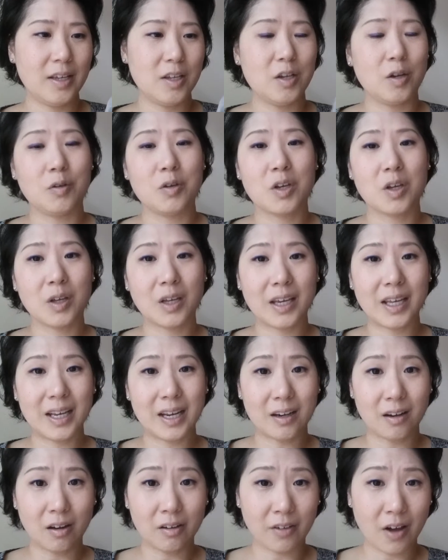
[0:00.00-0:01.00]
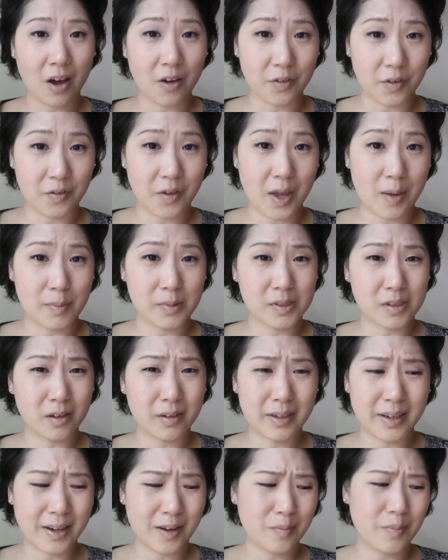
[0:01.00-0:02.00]
you can get it off of
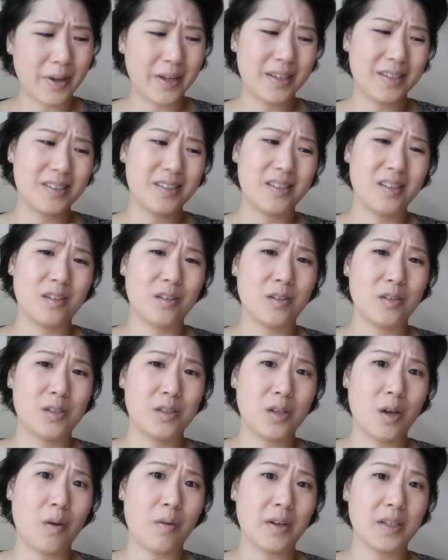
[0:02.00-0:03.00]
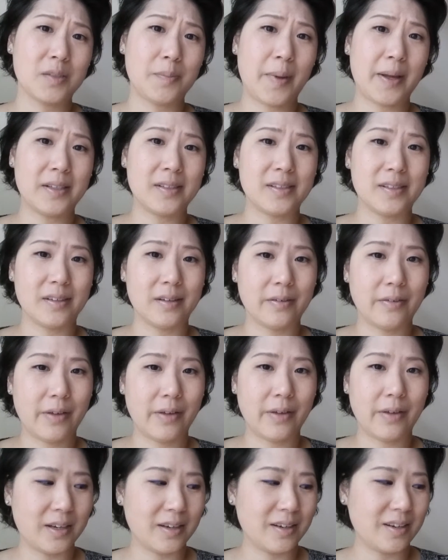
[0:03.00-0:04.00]
Amazon now, but it's still so expensive,
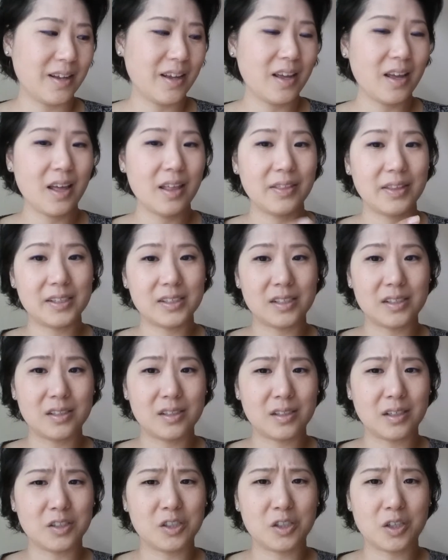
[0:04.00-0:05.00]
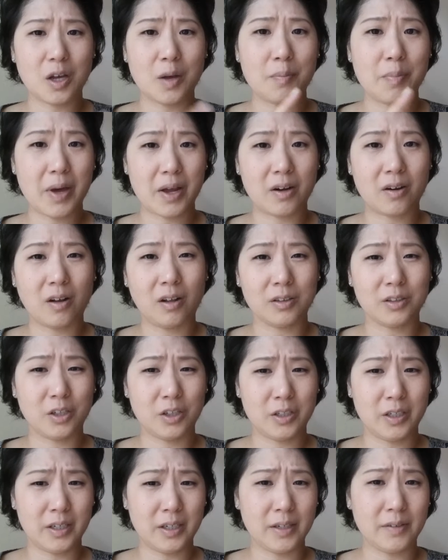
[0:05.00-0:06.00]
and this is such a better
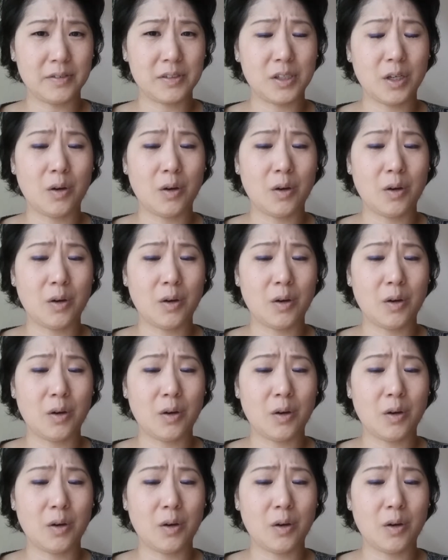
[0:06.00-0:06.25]
alternative.